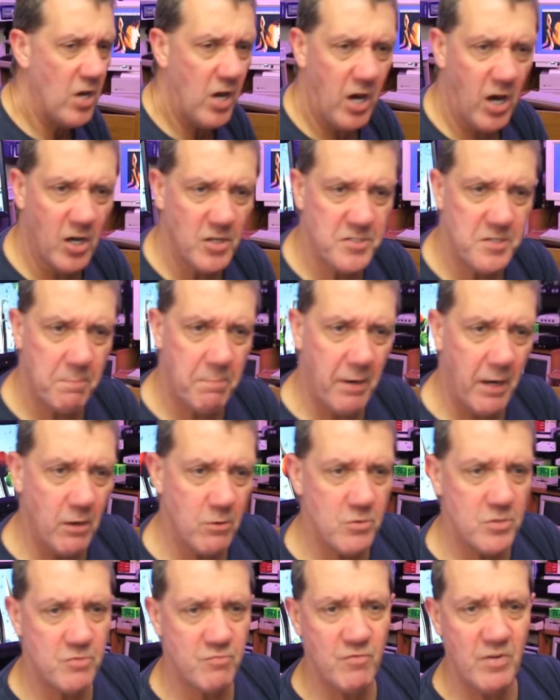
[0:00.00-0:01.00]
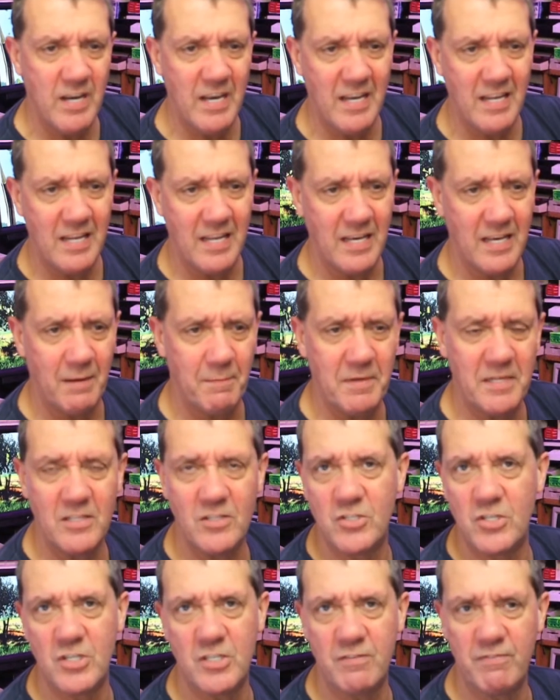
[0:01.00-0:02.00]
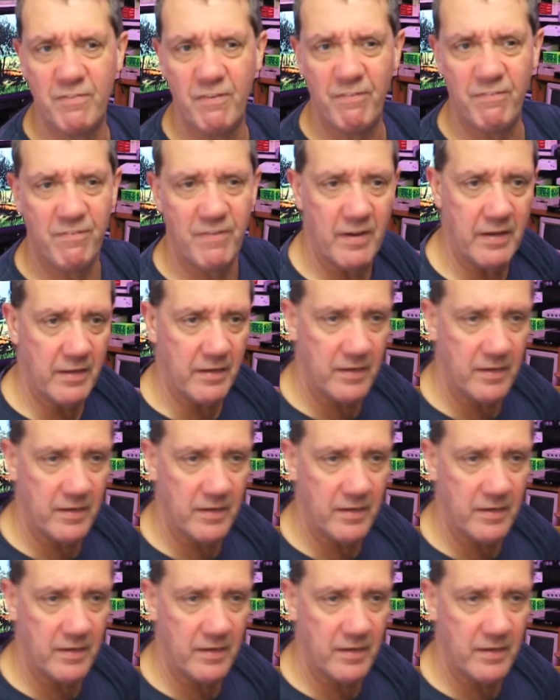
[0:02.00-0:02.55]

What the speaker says: I suppose really, I mean, just for fun.